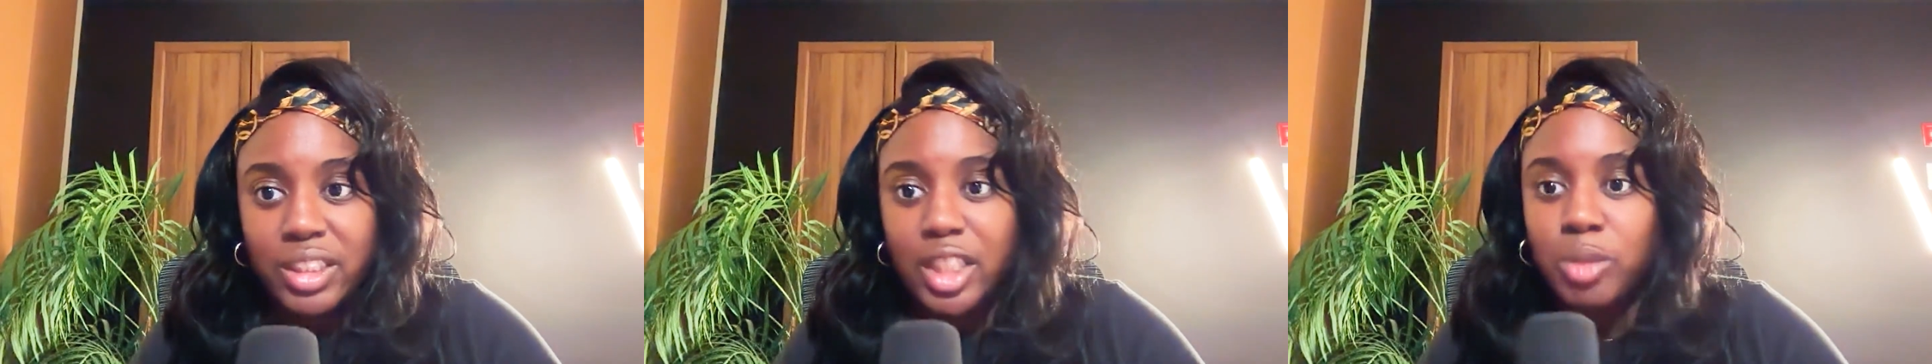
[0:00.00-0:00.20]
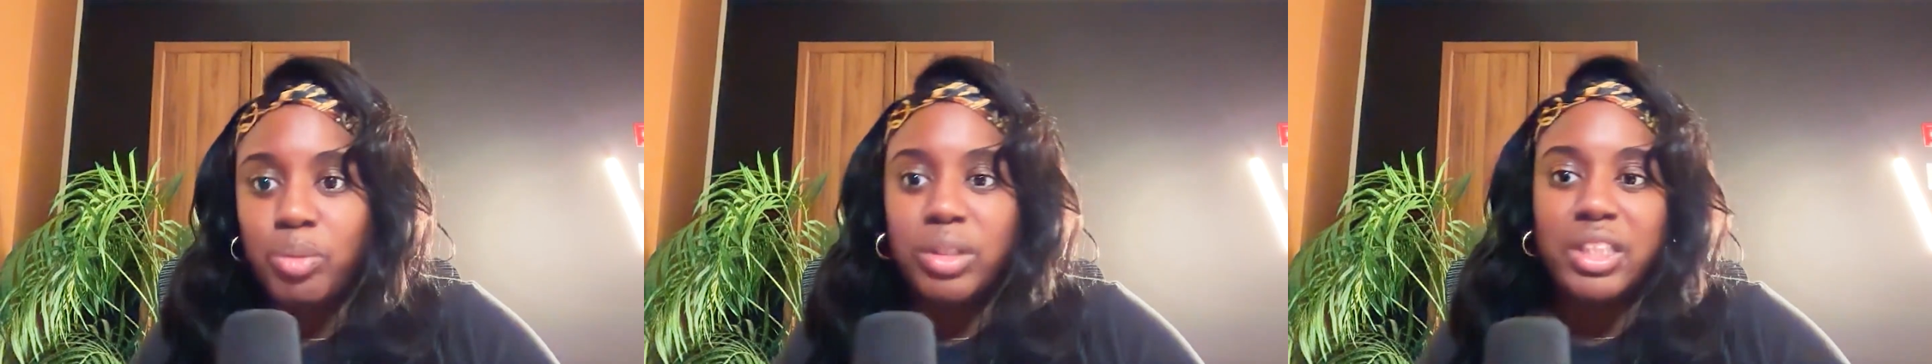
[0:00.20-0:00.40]

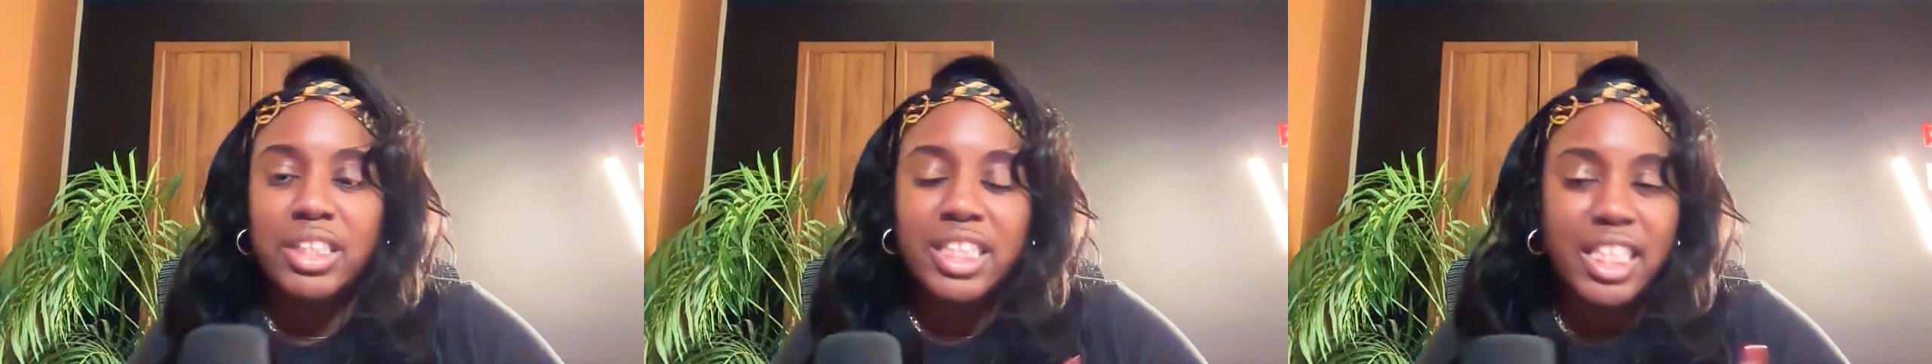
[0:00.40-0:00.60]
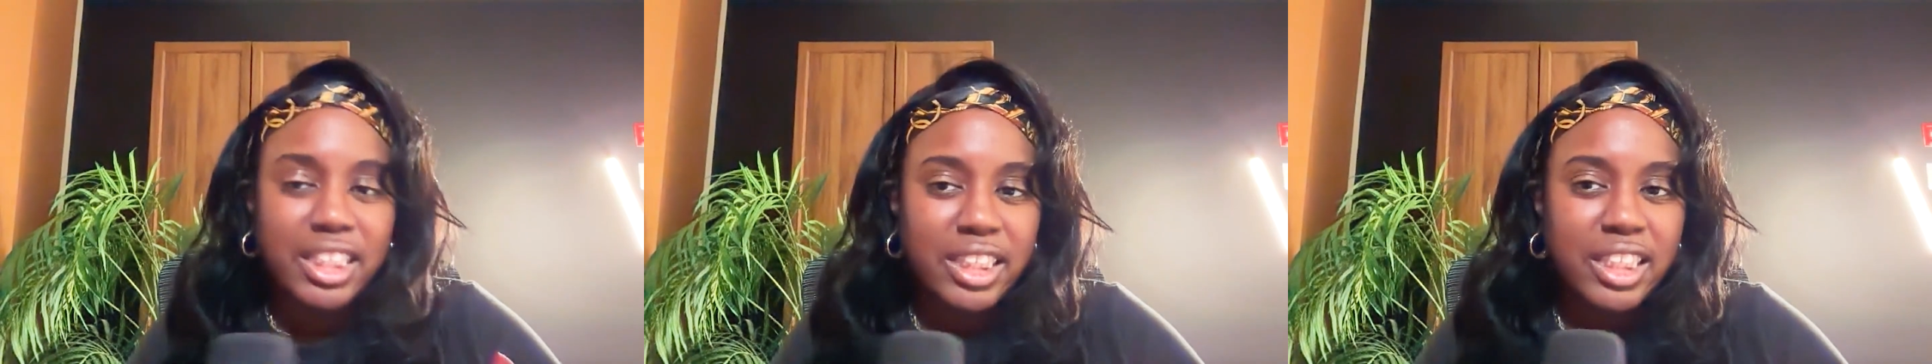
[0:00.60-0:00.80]
It's been
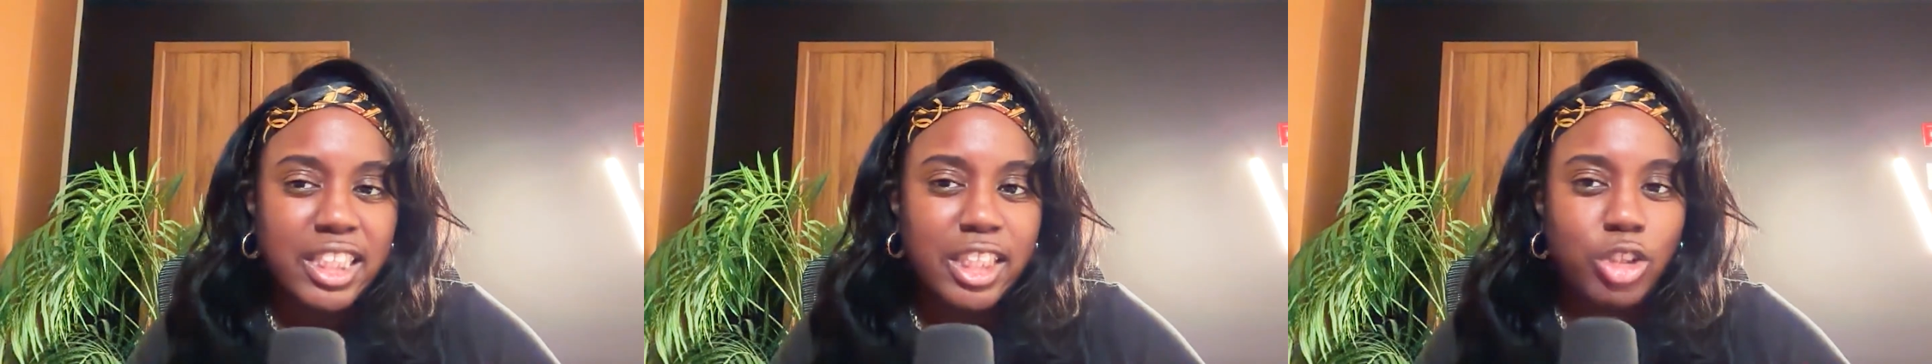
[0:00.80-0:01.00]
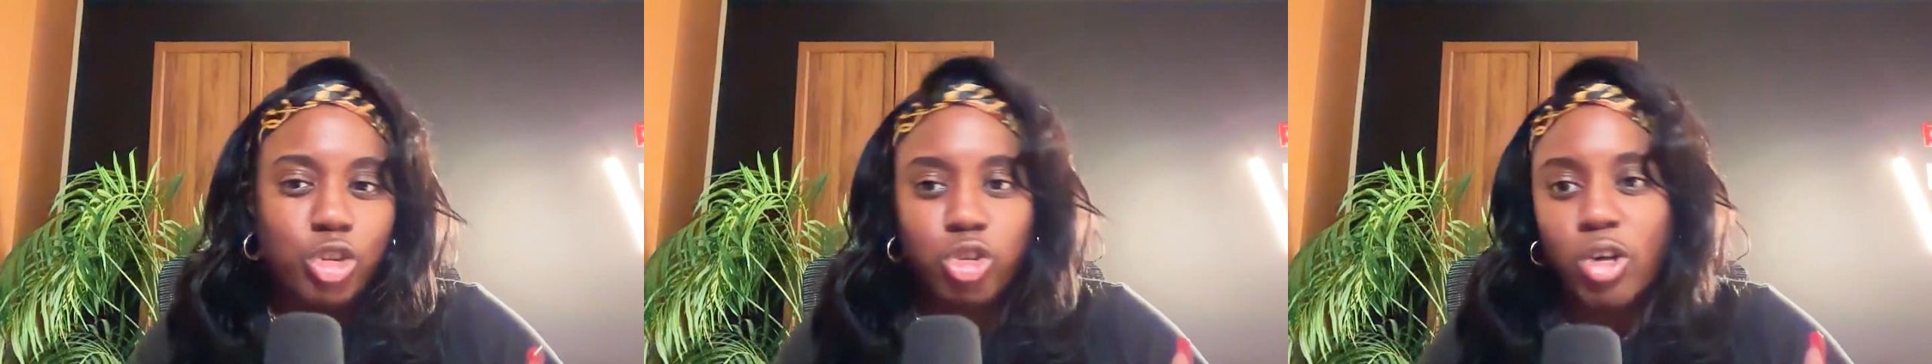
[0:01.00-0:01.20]

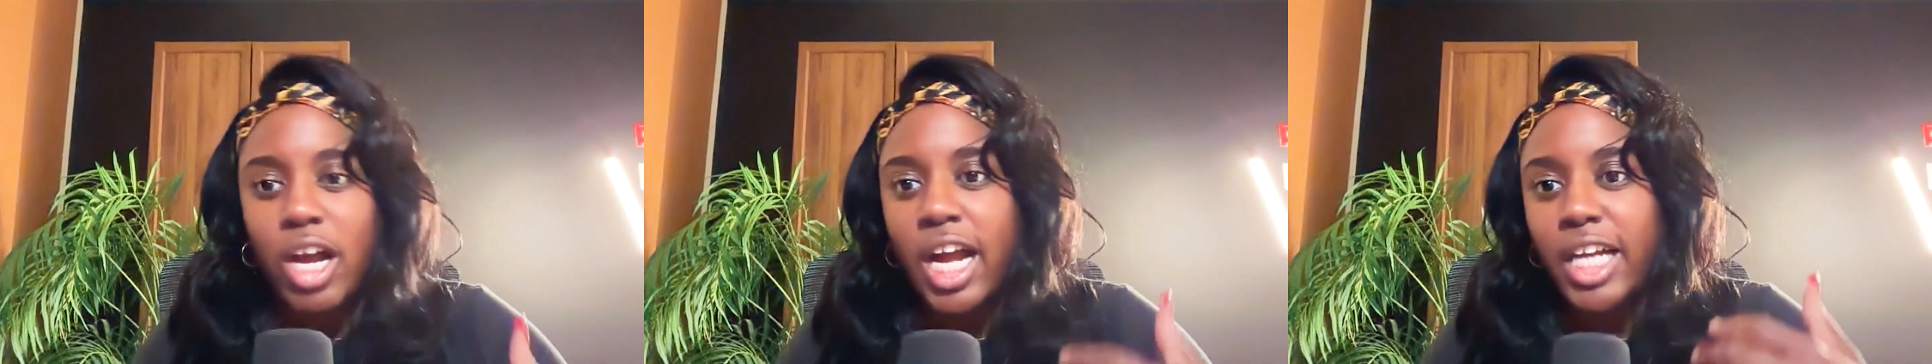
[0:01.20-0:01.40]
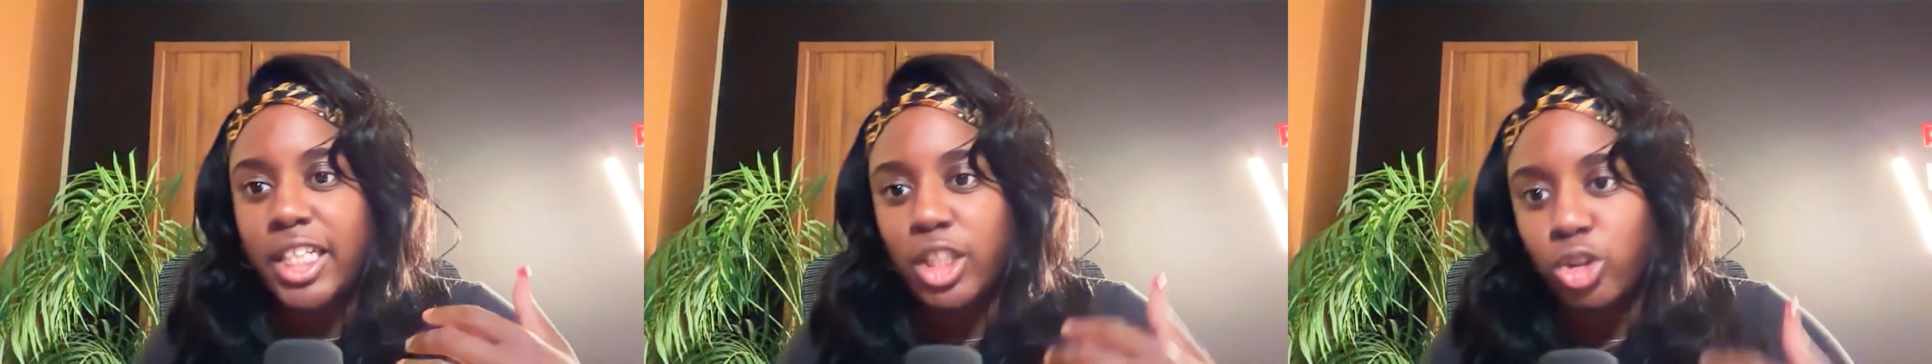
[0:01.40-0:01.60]
tested, tried,